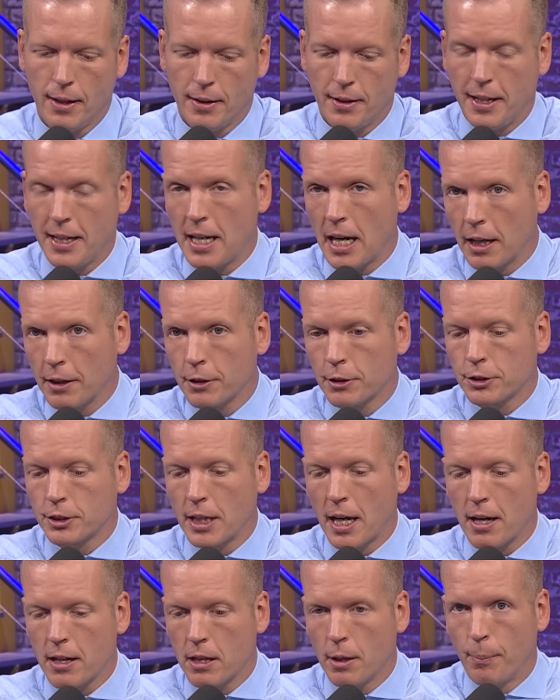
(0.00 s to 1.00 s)
The other
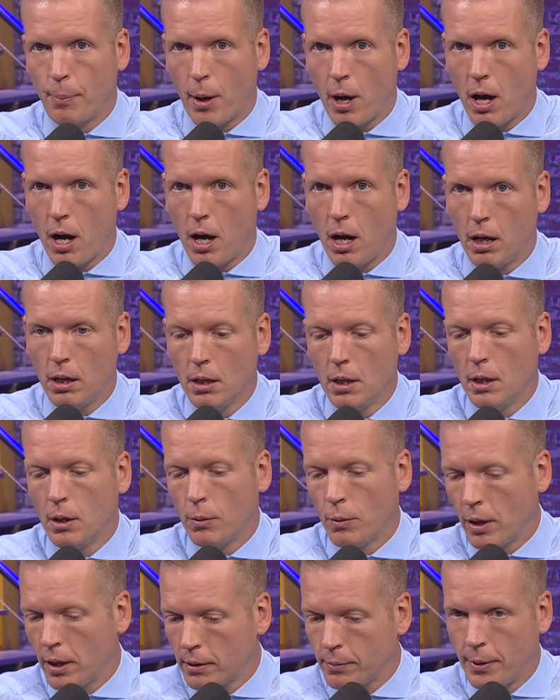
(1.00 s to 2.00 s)
side of the ball,
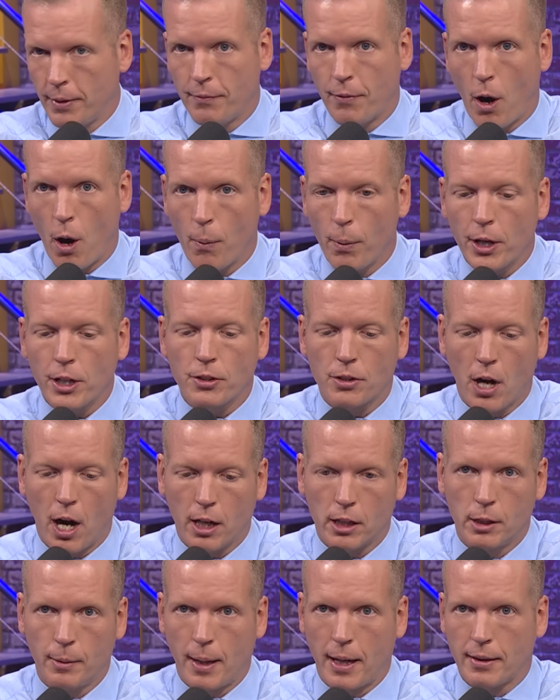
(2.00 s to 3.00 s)
like we've always
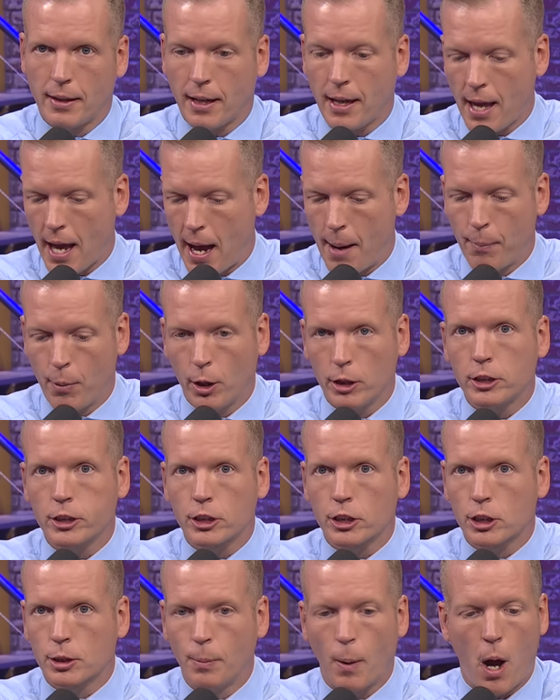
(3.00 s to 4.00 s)
talked about, the Cowboys are
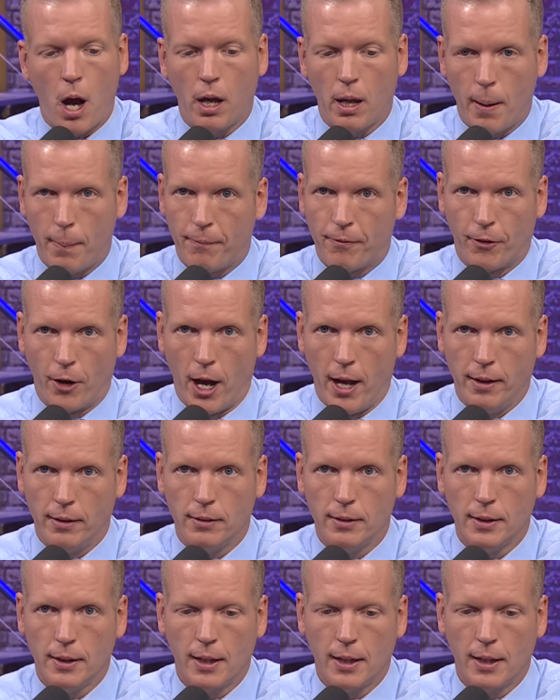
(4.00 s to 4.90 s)
small up front.